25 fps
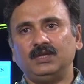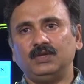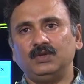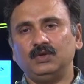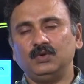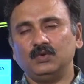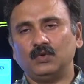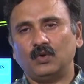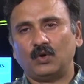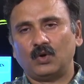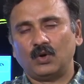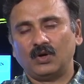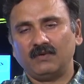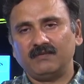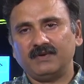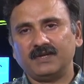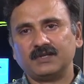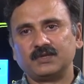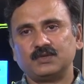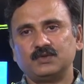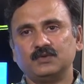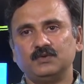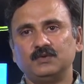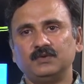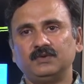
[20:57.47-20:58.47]
you
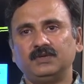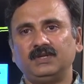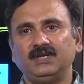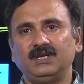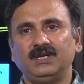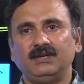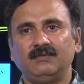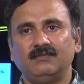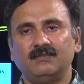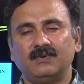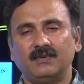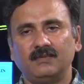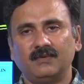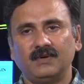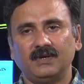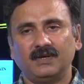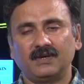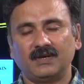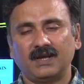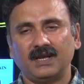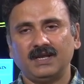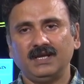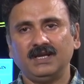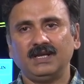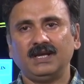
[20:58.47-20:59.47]
always do the
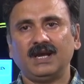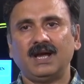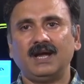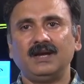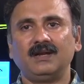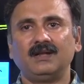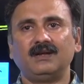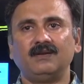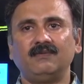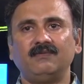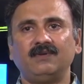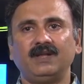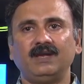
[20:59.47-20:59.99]
running at a